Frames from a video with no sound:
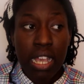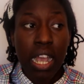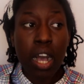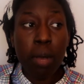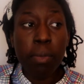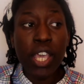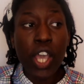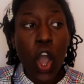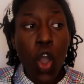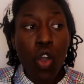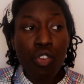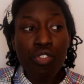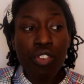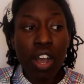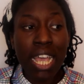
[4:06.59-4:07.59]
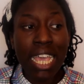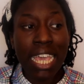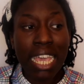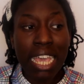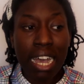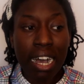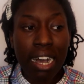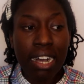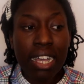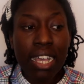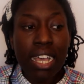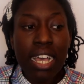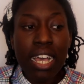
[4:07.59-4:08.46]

coming over here.